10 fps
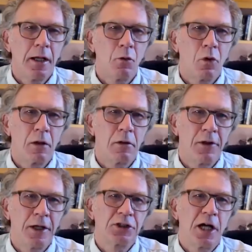One of the
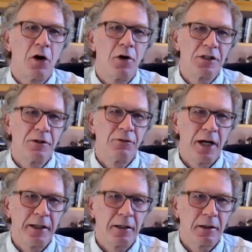things I always
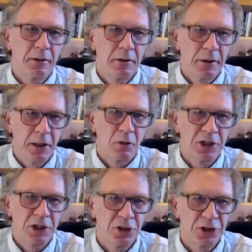invite
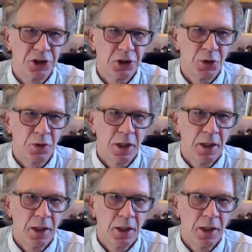listeners to